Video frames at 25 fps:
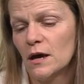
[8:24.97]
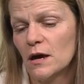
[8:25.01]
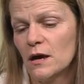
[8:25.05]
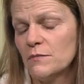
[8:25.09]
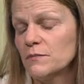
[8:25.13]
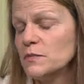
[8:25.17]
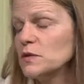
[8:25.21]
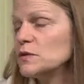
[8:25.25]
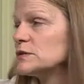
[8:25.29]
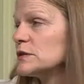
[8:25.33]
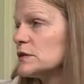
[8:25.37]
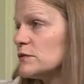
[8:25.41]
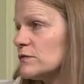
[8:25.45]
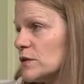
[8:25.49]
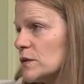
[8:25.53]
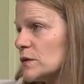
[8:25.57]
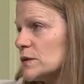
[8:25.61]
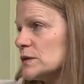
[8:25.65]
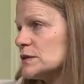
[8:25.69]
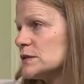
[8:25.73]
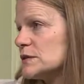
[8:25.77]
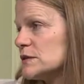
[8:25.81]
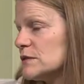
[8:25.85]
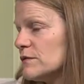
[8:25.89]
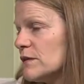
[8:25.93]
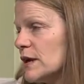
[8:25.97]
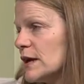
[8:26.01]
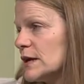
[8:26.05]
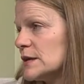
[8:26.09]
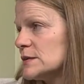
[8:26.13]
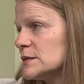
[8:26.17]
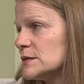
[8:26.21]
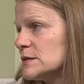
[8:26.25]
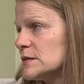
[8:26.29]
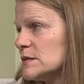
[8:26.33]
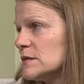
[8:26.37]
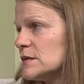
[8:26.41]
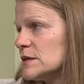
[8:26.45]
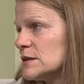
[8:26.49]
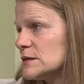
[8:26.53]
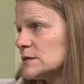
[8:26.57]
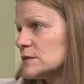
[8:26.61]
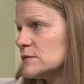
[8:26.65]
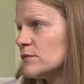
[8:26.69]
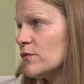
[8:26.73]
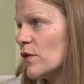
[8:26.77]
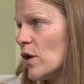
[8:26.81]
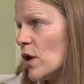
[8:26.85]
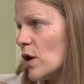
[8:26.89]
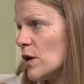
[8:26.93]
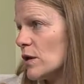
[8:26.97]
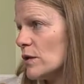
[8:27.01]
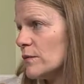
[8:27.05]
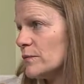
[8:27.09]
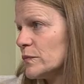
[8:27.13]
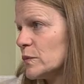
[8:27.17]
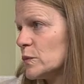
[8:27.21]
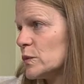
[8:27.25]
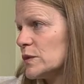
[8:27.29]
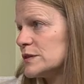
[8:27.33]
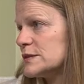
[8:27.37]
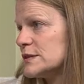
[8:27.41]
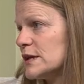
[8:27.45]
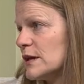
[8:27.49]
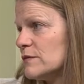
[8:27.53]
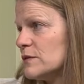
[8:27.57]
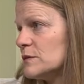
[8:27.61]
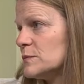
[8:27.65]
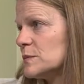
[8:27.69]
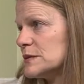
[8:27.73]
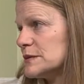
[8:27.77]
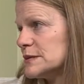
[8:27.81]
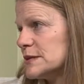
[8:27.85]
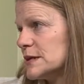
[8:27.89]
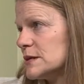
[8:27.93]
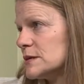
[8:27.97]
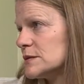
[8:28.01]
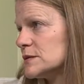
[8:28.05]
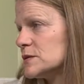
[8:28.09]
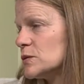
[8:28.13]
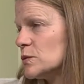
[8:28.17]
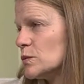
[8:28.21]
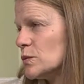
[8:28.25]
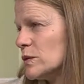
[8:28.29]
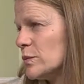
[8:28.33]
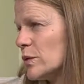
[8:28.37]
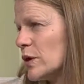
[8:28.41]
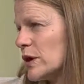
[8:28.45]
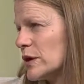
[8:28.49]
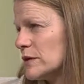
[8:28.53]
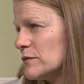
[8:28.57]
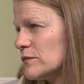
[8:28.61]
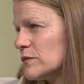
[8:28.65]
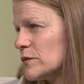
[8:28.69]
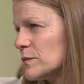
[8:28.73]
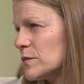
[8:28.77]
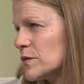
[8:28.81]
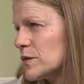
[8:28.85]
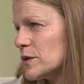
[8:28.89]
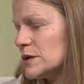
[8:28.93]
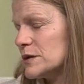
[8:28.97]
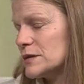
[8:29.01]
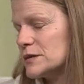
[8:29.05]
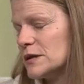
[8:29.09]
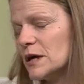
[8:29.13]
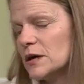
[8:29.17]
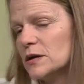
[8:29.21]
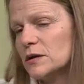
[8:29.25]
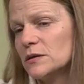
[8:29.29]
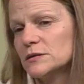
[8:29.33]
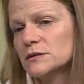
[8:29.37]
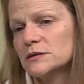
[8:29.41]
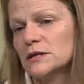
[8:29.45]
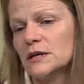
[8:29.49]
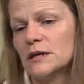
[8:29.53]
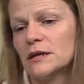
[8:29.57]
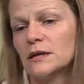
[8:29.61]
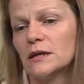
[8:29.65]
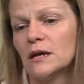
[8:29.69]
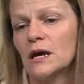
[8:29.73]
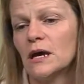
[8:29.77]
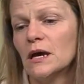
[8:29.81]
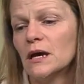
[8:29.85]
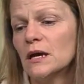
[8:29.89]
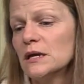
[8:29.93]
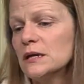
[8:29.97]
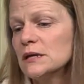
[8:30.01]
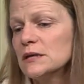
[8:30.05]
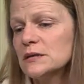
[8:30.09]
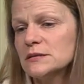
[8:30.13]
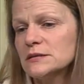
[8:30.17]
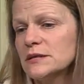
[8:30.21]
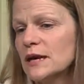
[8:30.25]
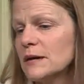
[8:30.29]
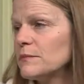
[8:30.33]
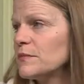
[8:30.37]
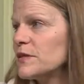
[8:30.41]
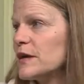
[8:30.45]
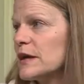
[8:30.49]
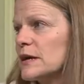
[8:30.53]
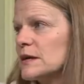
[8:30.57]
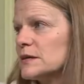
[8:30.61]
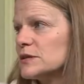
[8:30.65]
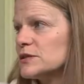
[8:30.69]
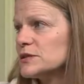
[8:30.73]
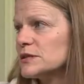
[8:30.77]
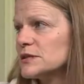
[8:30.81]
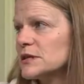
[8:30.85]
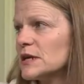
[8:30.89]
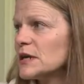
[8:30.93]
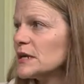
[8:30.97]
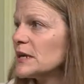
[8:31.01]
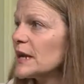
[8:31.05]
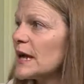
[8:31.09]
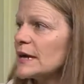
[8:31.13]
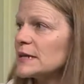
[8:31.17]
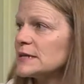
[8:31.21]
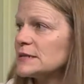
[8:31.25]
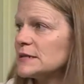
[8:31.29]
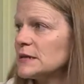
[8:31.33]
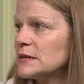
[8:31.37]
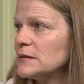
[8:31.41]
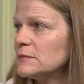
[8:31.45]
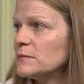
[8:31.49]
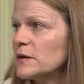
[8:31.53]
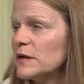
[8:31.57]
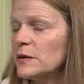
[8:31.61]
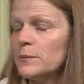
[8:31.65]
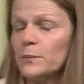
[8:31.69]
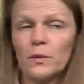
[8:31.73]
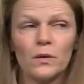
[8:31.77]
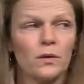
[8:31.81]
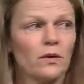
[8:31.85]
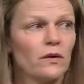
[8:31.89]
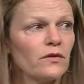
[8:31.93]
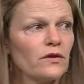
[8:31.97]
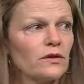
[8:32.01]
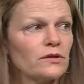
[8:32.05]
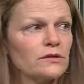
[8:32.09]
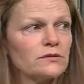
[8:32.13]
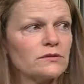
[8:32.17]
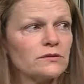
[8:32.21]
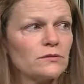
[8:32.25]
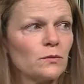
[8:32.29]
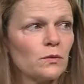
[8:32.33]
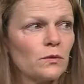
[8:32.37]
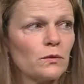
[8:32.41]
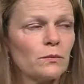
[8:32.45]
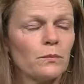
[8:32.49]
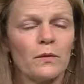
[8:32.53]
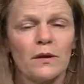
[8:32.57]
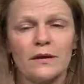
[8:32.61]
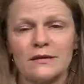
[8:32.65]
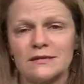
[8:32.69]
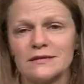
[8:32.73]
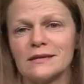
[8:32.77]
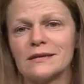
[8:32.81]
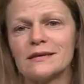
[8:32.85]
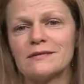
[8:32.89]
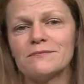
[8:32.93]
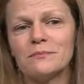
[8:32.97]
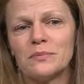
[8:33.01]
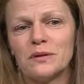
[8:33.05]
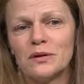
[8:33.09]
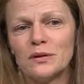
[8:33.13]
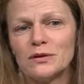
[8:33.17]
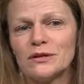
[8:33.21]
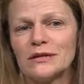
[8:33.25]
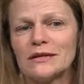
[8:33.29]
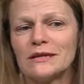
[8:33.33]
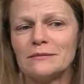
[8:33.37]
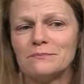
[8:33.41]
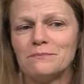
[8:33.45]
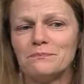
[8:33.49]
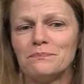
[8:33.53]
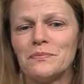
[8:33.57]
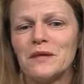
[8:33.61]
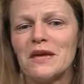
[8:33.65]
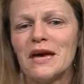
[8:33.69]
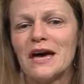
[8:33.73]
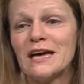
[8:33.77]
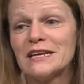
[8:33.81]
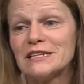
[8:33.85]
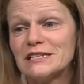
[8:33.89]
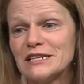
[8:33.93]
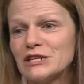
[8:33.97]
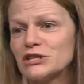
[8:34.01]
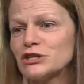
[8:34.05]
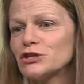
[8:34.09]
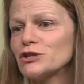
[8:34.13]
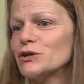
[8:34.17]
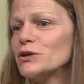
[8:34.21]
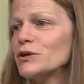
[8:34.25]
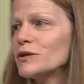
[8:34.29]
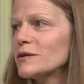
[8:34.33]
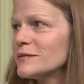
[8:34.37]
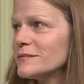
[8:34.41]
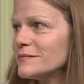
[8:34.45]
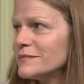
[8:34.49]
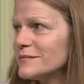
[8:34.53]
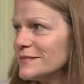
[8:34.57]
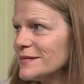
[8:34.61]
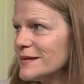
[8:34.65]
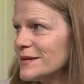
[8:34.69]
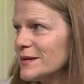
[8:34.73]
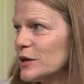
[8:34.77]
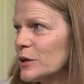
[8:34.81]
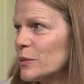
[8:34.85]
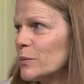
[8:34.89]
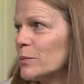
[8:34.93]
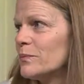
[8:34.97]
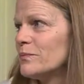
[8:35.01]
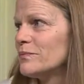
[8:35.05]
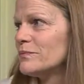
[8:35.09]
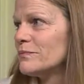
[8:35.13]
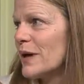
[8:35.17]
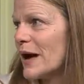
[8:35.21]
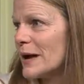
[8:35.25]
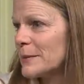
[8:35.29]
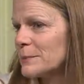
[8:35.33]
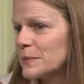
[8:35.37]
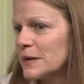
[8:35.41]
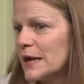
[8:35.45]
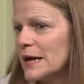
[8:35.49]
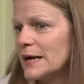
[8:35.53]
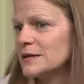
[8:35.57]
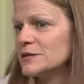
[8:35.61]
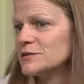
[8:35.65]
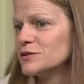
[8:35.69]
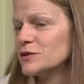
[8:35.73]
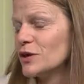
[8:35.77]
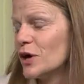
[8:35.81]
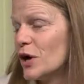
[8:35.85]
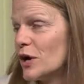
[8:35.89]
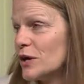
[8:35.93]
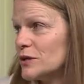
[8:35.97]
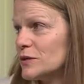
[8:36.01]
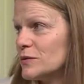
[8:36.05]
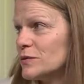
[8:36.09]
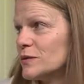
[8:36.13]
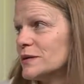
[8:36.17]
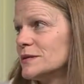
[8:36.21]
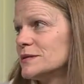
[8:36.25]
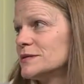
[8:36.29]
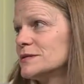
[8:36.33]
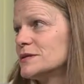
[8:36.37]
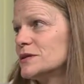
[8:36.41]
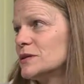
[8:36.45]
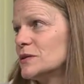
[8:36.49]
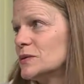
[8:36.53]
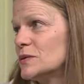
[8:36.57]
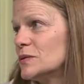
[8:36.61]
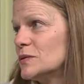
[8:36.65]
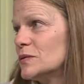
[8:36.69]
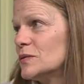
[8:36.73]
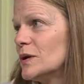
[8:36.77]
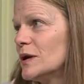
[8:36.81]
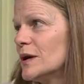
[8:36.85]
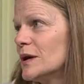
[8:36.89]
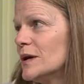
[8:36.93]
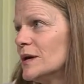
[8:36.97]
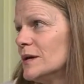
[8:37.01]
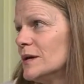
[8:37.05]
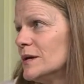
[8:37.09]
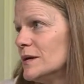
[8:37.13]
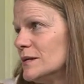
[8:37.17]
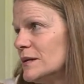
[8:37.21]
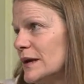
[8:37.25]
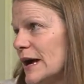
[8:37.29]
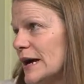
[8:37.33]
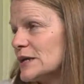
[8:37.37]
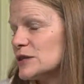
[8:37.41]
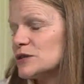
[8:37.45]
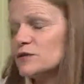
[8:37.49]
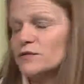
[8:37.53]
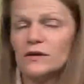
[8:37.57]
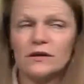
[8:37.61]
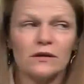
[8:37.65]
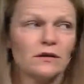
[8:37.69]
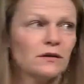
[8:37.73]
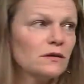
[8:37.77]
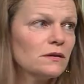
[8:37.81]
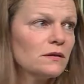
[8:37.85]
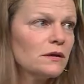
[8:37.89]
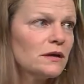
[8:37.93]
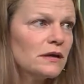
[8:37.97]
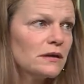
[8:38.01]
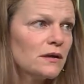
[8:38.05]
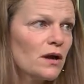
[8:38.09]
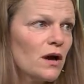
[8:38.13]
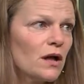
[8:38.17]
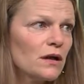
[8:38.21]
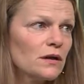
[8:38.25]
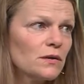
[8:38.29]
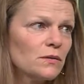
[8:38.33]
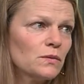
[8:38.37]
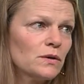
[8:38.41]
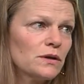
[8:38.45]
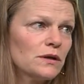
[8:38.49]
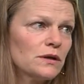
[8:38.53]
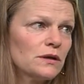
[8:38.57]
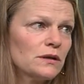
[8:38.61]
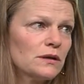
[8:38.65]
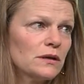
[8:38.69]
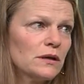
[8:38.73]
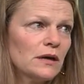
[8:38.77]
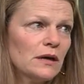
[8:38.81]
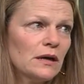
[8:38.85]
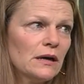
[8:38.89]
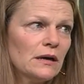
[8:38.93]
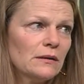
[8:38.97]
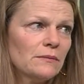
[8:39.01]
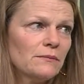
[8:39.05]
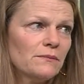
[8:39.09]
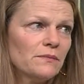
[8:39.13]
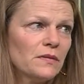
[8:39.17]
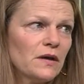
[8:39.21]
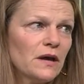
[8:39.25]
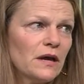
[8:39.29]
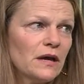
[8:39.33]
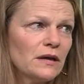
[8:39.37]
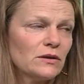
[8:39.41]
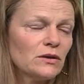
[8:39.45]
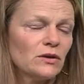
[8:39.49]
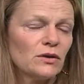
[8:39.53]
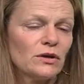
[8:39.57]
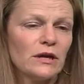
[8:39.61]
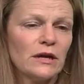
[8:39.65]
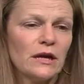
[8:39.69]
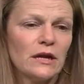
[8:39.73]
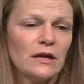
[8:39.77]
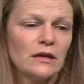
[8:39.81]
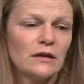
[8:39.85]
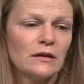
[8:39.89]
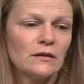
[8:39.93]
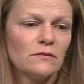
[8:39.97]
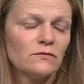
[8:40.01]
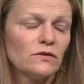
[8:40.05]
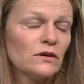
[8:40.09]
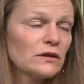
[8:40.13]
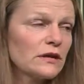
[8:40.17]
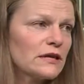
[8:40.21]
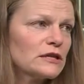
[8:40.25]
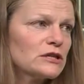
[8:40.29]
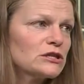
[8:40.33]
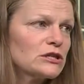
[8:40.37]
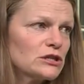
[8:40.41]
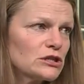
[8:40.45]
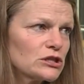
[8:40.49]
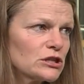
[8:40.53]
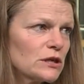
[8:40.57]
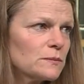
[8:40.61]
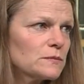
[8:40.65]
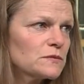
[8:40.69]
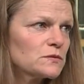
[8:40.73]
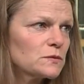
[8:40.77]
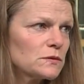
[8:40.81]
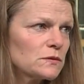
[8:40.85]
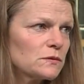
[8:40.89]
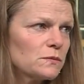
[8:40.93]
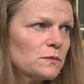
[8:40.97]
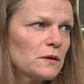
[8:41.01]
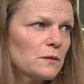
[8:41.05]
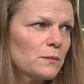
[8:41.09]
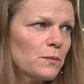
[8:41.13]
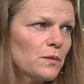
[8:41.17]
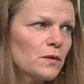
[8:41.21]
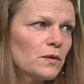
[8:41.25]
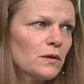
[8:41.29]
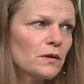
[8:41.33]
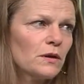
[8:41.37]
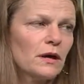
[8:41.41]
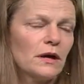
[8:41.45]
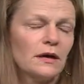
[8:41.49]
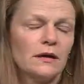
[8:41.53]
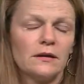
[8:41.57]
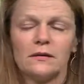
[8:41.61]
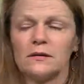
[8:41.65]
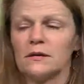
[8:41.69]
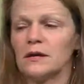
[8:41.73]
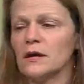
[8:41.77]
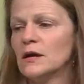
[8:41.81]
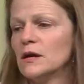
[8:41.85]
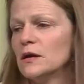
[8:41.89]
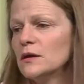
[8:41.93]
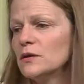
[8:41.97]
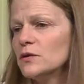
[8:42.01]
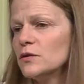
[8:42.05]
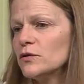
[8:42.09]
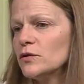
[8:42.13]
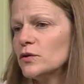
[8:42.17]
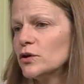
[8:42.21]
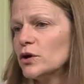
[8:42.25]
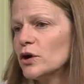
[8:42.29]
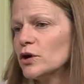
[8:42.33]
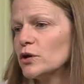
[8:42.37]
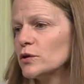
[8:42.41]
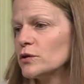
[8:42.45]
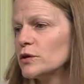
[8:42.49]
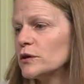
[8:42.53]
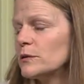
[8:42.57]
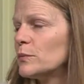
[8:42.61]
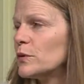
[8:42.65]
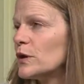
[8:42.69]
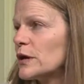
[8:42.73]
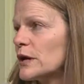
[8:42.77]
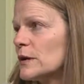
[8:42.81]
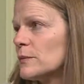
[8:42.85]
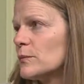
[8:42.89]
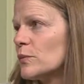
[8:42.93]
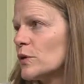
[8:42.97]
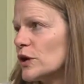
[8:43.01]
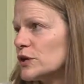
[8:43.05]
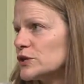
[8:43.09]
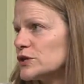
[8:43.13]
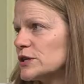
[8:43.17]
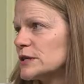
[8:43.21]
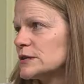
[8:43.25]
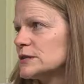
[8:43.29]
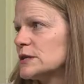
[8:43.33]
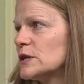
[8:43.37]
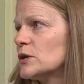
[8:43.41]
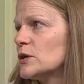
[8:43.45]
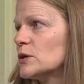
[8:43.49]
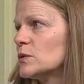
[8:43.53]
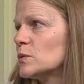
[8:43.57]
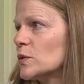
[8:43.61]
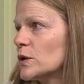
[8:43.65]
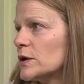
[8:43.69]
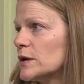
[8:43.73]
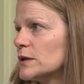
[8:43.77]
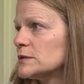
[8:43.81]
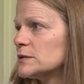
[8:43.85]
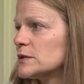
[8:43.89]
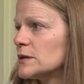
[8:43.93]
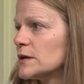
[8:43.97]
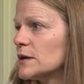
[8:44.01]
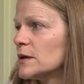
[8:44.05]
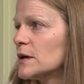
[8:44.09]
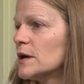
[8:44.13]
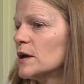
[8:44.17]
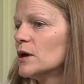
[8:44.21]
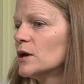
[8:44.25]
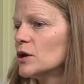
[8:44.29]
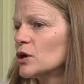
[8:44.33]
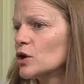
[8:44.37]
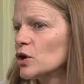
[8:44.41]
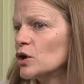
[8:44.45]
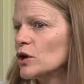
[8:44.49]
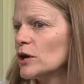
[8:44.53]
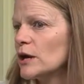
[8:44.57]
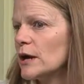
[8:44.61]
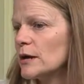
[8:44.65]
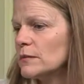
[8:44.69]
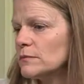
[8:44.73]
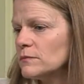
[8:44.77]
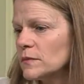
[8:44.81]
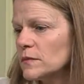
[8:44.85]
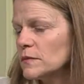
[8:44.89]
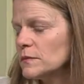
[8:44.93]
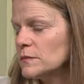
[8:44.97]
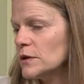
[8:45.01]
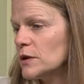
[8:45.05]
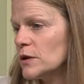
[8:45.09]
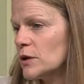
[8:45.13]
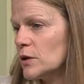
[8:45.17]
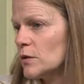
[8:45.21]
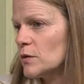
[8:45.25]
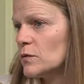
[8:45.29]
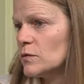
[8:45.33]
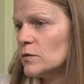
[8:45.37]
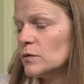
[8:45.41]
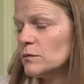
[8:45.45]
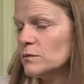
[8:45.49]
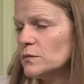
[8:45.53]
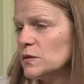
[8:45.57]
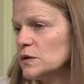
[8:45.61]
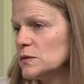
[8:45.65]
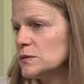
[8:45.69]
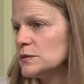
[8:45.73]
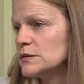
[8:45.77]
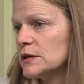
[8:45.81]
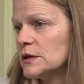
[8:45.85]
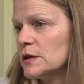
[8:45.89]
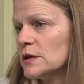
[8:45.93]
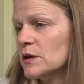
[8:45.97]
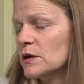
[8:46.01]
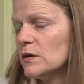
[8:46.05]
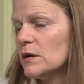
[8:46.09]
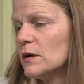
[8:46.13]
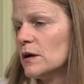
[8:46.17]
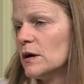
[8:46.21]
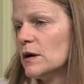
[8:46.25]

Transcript: music-focused event this fall with David Macias, who we brought in from 30 Tigers. And same thing, just connecting people. We're basically building additional, you know, pipelines or conduits to Nashville and Hollywood, and creating relationships with people. And they're not only bringing projects here and wanting to create, you know, music